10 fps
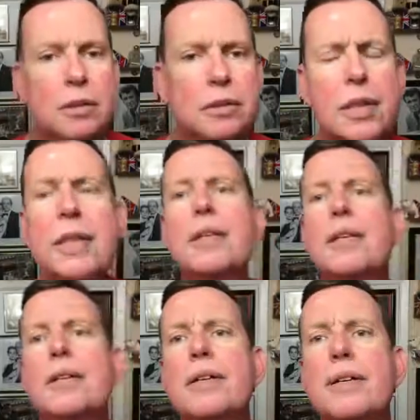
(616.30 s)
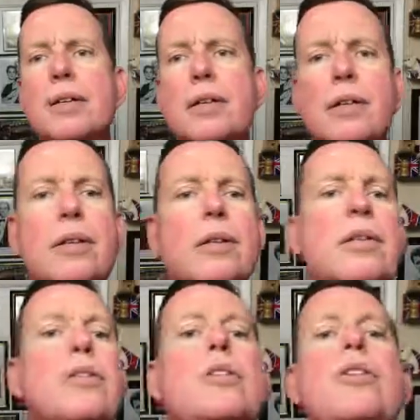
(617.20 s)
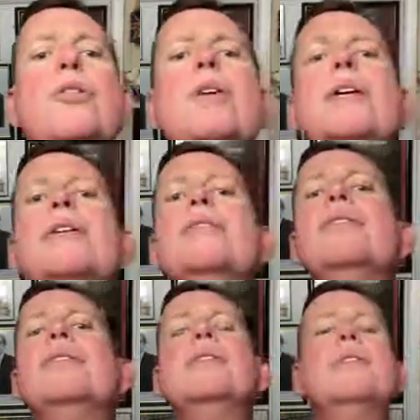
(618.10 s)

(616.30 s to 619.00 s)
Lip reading: All right. No cuts.